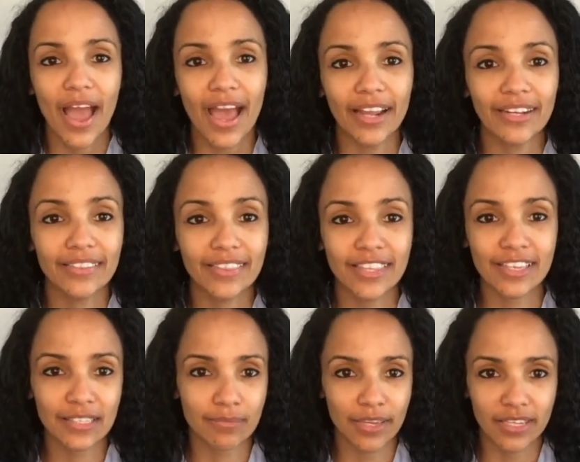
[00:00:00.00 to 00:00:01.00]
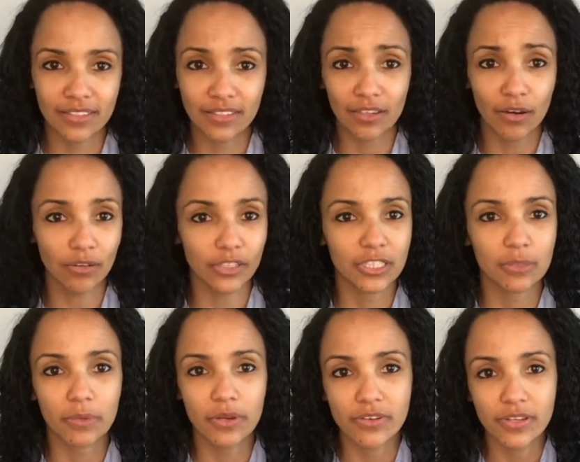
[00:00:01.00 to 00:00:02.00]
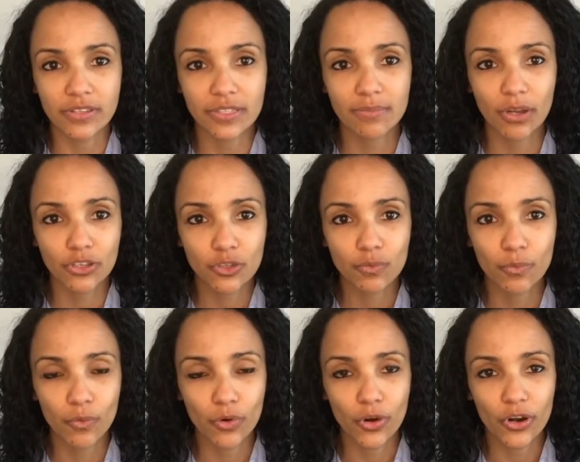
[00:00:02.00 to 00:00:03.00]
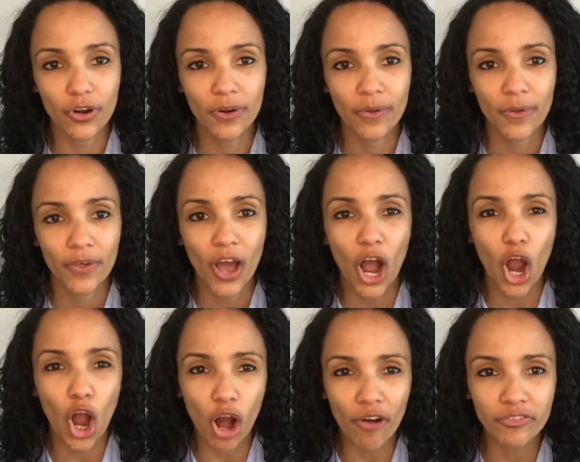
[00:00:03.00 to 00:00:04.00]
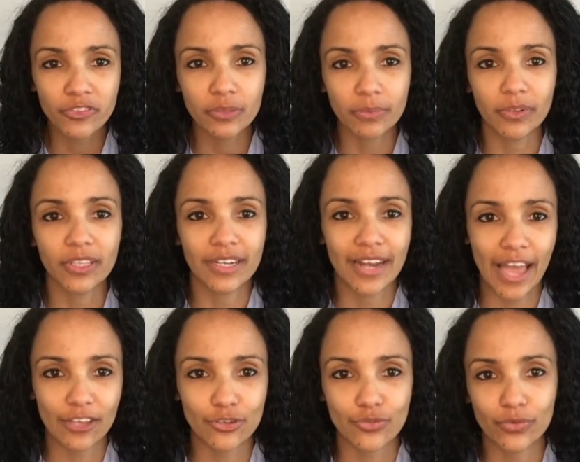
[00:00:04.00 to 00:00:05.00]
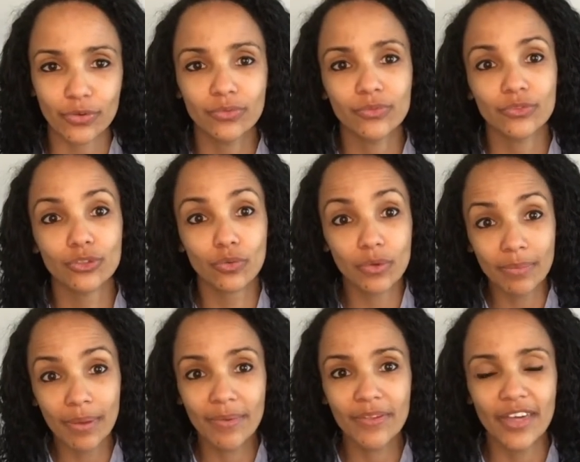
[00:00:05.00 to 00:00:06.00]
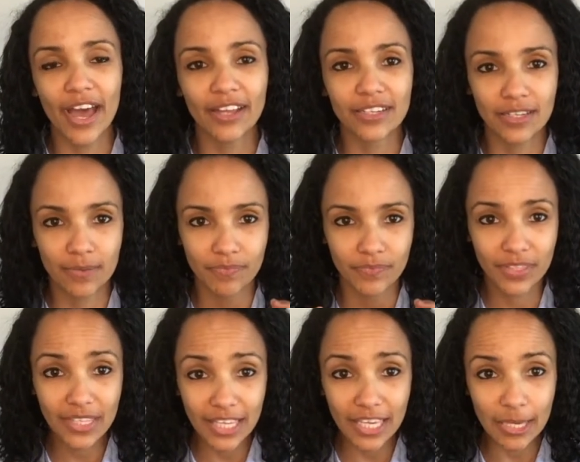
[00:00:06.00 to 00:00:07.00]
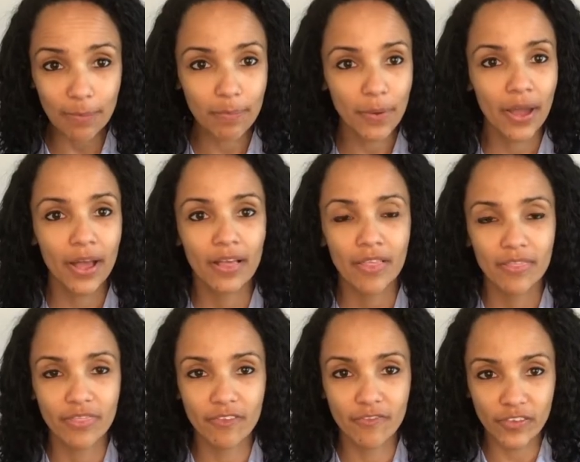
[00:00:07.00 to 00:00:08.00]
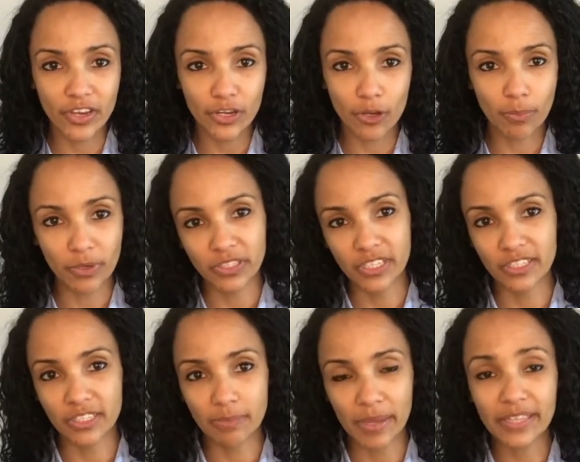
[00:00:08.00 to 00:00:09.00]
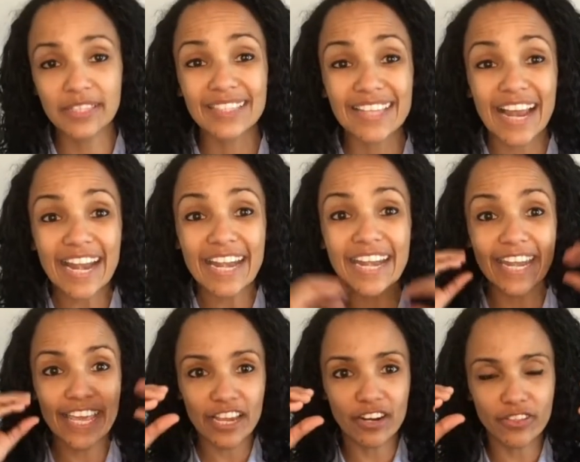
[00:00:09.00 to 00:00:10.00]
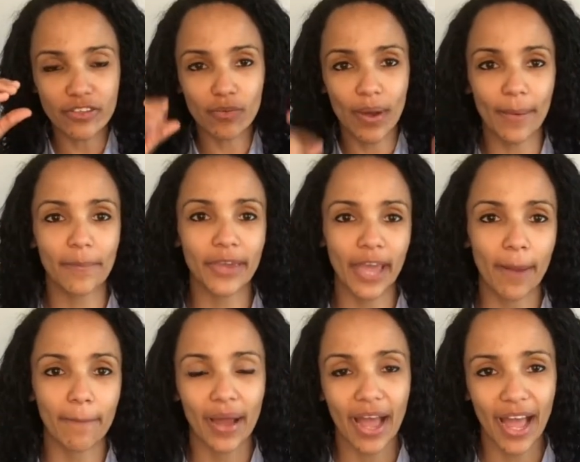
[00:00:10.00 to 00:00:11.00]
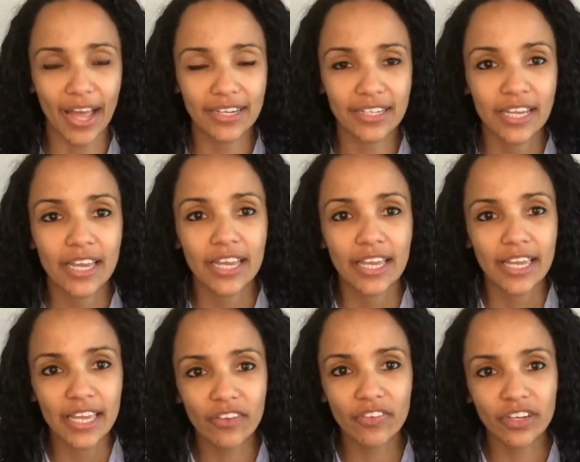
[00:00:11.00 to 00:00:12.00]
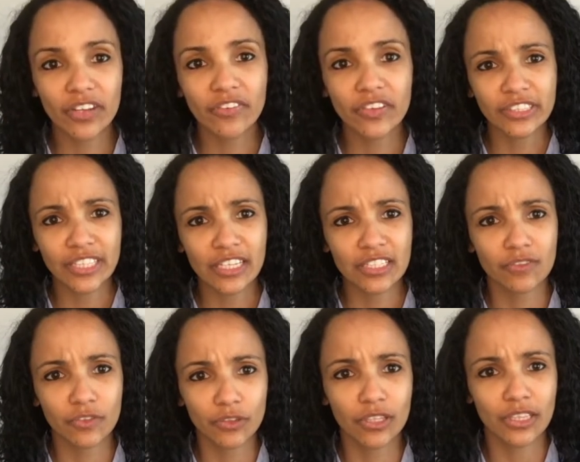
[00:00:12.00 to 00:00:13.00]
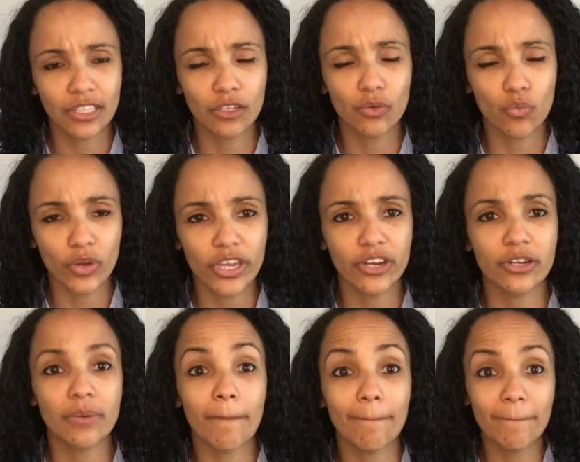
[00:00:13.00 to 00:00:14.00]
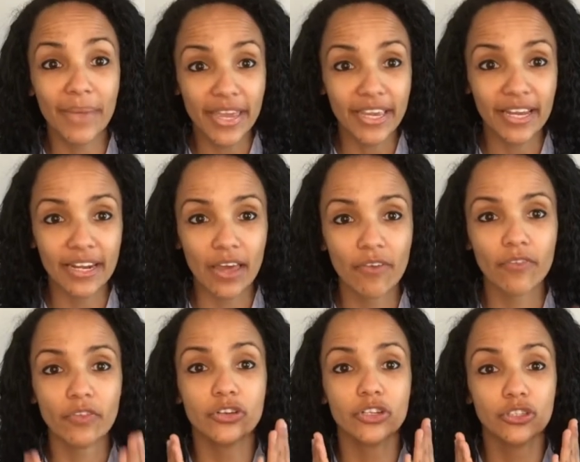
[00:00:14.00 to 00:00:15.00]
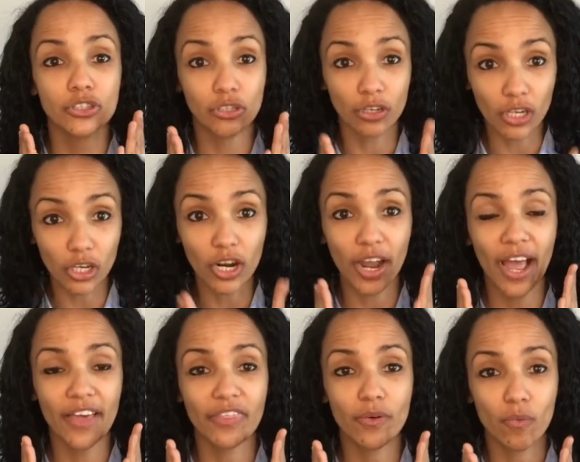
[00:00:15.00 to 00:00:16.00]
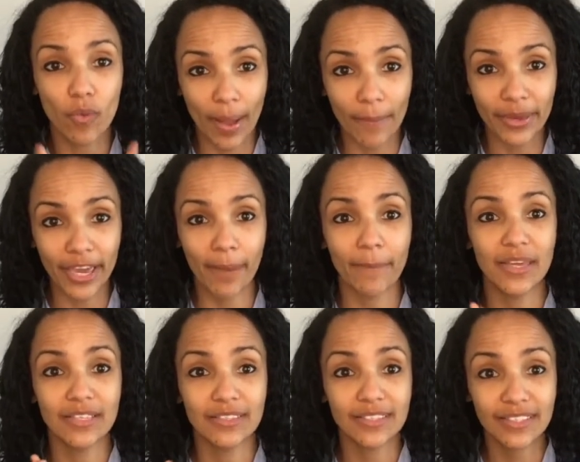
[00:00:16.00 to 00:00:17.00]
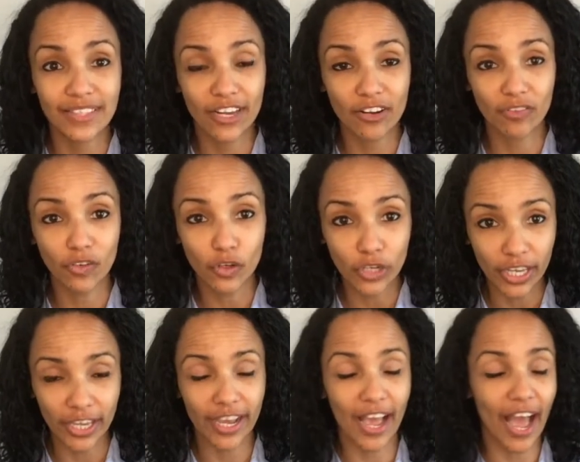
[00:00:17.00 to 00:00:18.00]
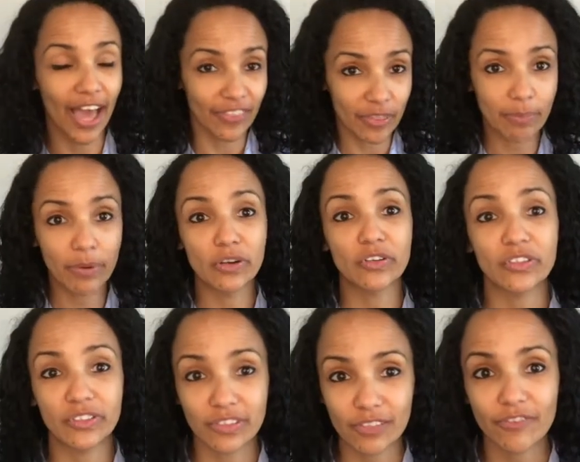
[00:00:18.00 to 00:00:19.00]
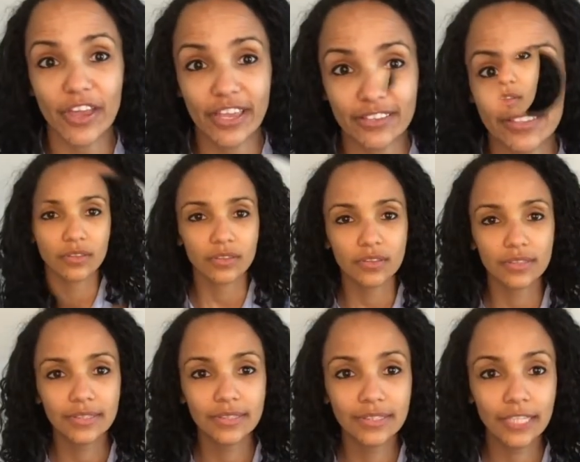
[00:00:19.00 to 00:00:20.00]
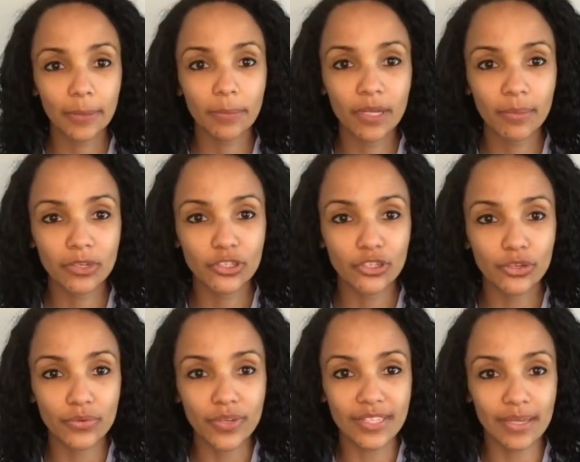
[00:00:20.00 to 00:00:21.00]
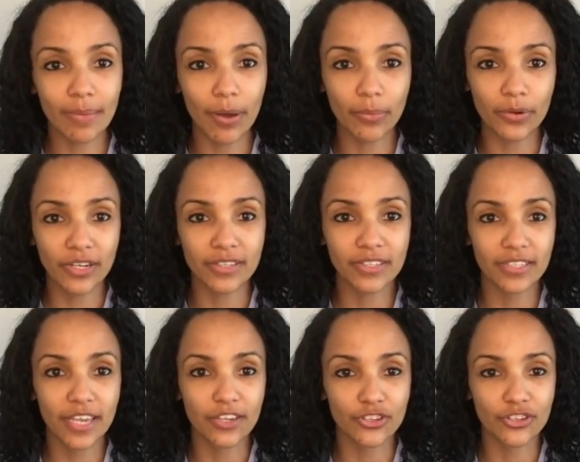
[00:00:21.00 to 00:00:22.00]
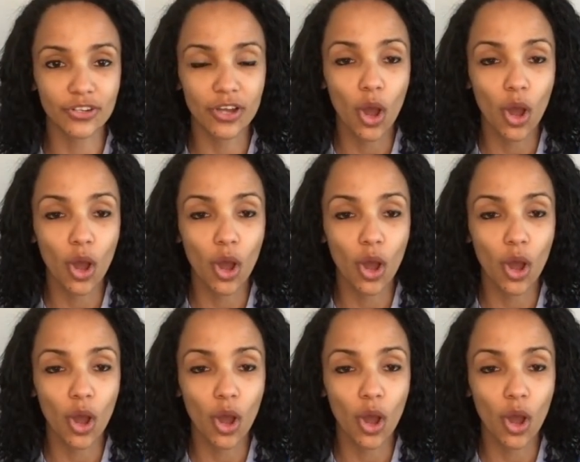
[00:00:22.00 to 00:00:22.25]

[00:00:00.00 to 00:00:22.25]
And this makes the whole experience much more comfortable and natural. So remember that. Keep the video participants near the webcam, and even if does feel a little weird, make an effort to look at the webcam instead of looking at the person's face in the video. Tip number 2 is about pronunciation.